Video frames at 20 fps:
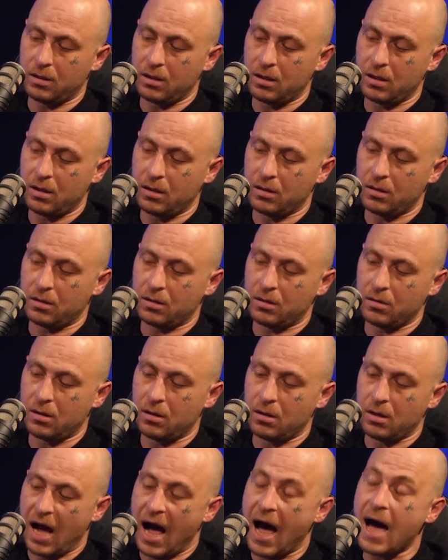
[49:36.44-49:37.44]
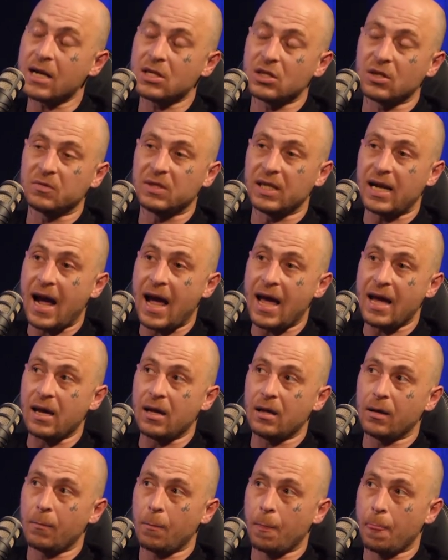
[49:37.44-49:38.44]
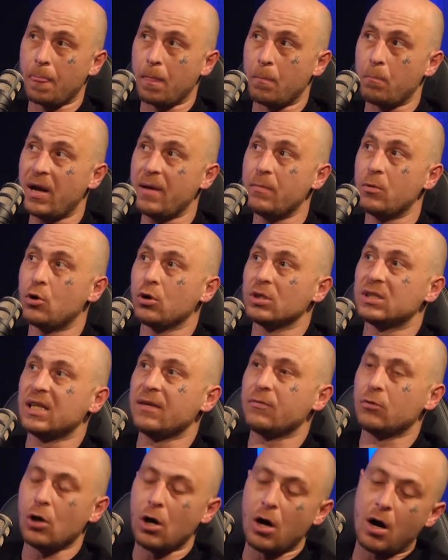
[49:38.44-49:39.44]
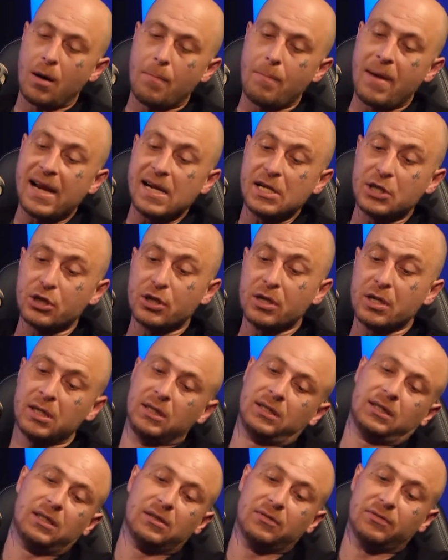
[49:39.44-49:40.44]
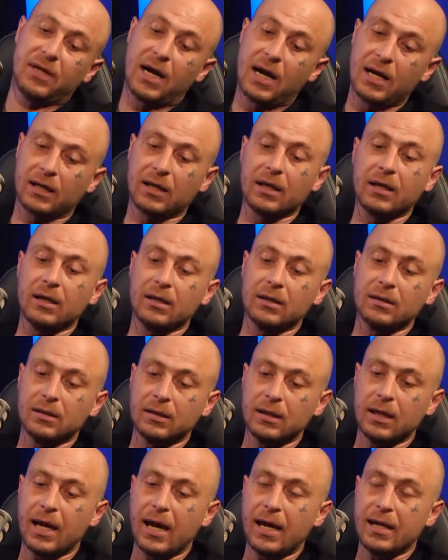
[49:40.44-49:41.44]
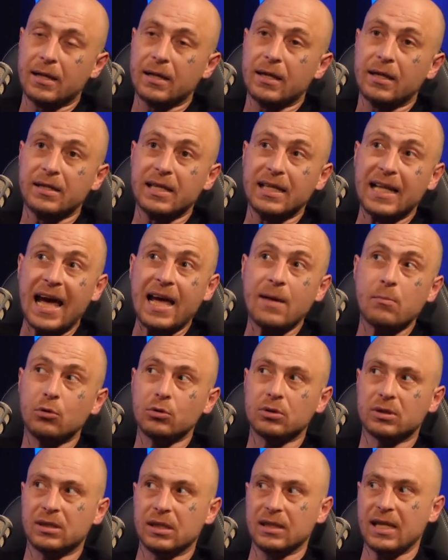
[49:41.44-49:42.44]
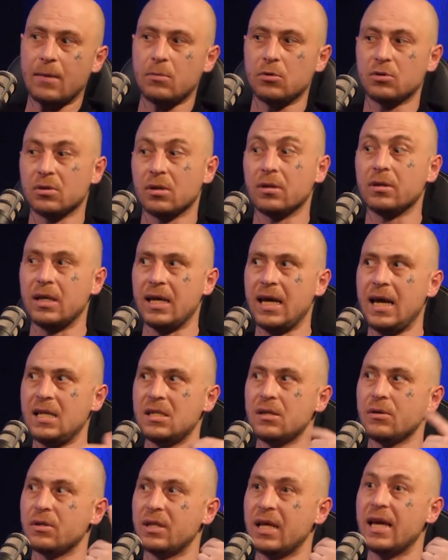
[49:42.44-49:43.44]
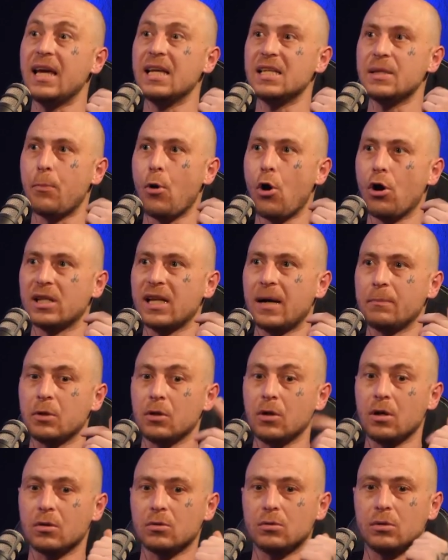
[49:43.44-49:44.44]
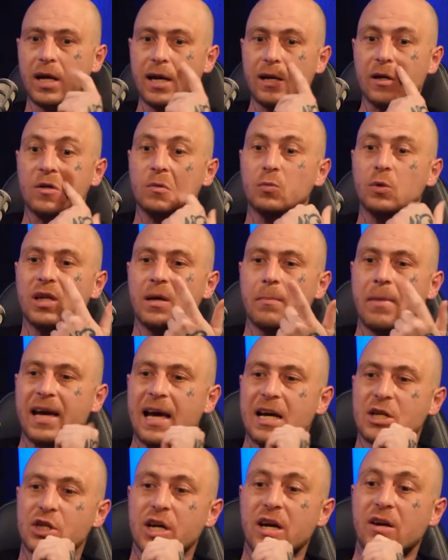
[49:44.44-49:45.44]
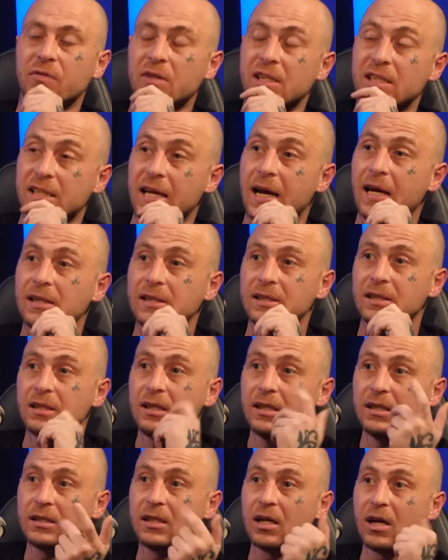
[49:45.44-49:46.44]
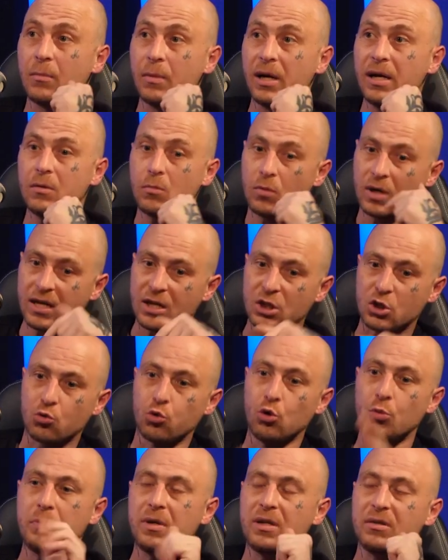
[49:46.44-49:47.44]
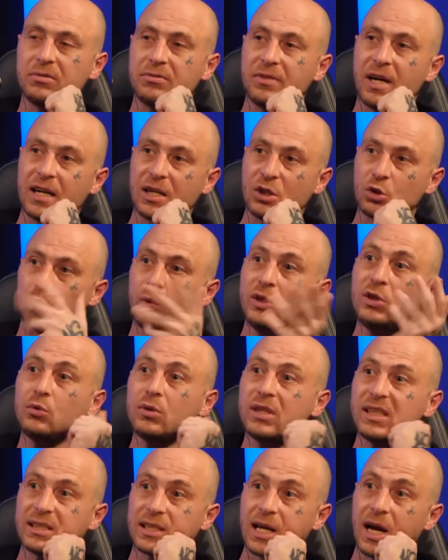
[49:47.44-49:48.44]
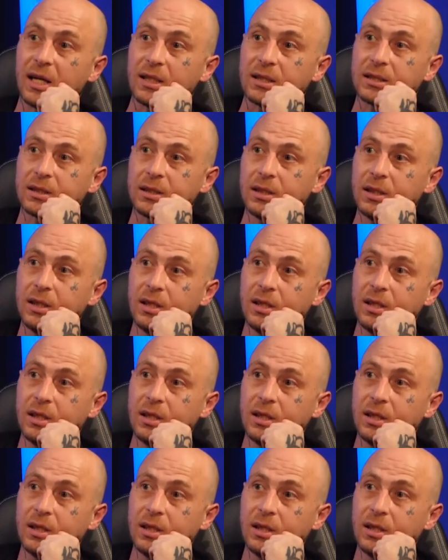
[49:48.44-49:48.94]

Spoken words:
the artists of today. Maybe because they've got managers and fucking and the labels the ears are perked up. They're like, well, hang on, we can make ash cash off these cunts. You know what I mean? We're gonna swoop in and fucking swindle these cunts.